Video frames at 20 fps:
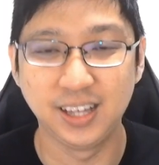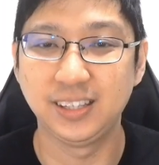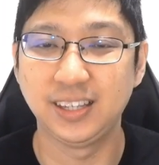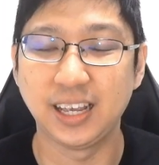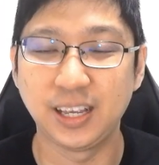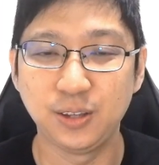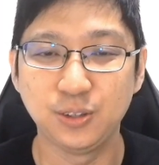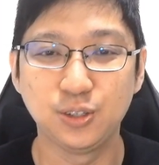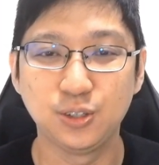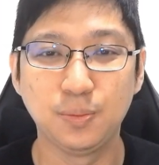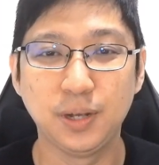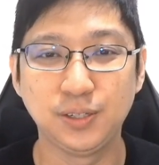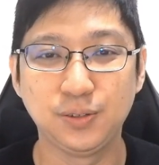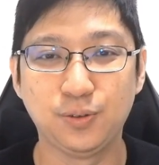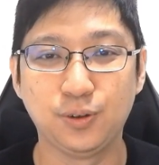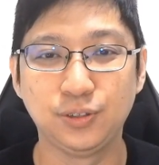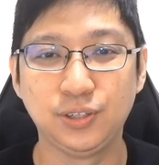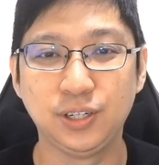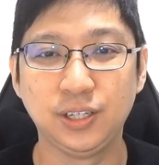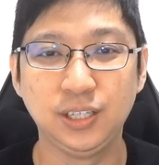Thank you so much for
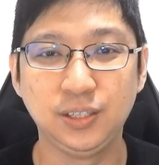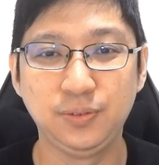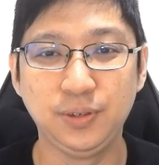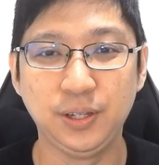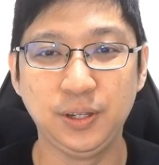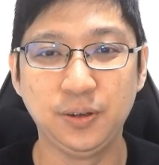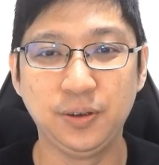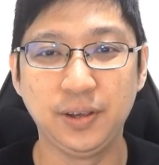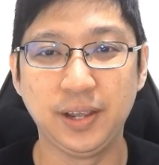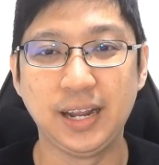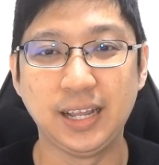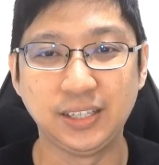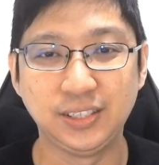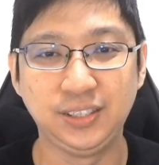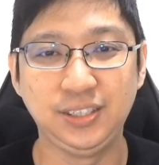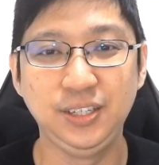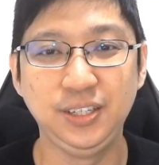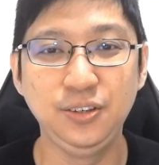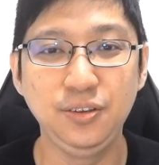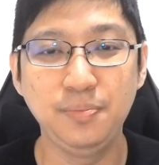watching this video and I
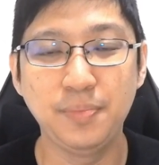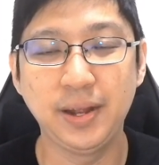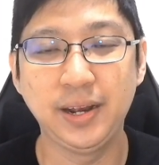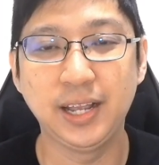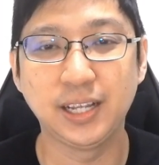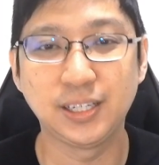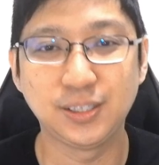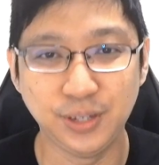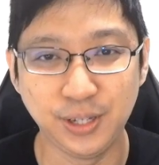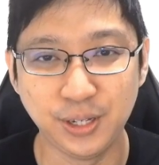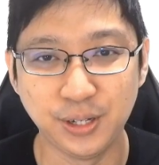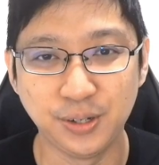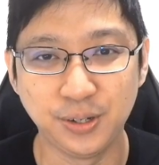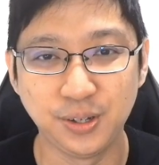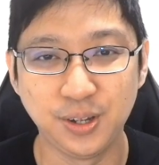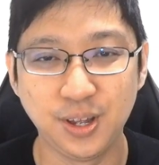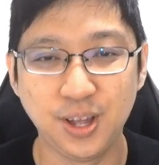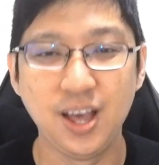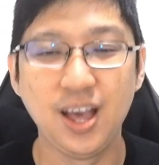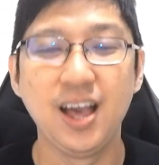see you in my next video.
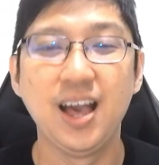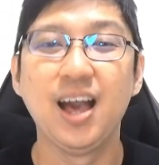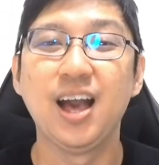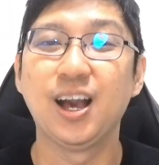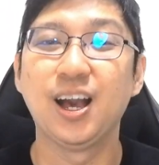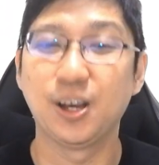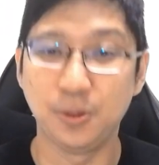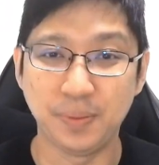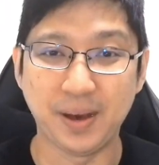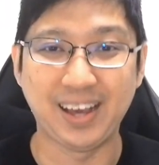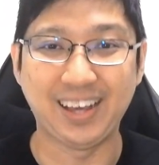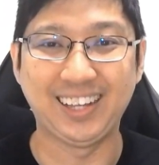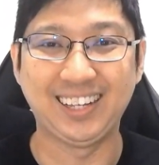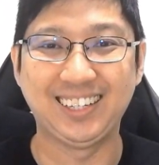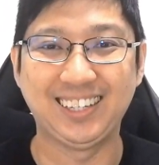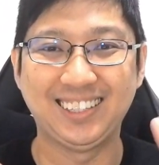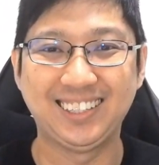Goodbye.